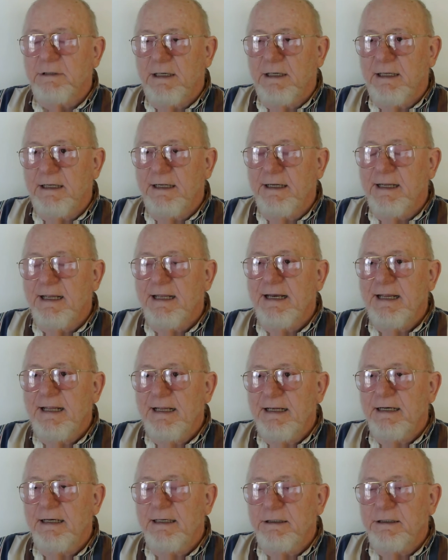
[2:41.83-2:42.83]
like an
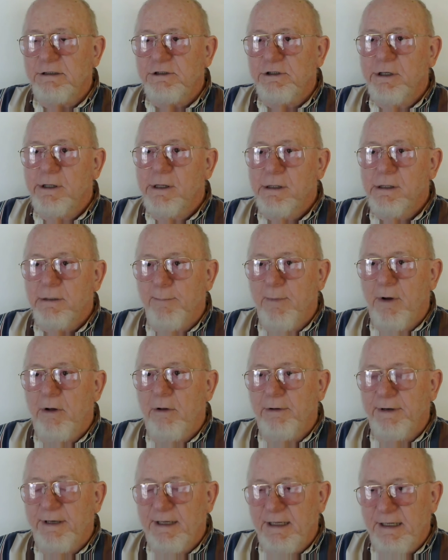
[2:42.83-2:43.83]
English
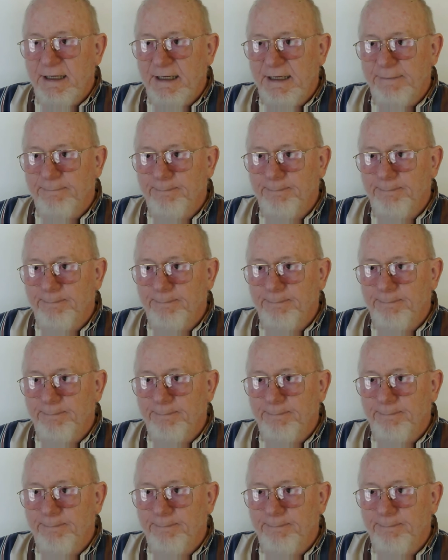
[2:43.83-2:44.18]
small d.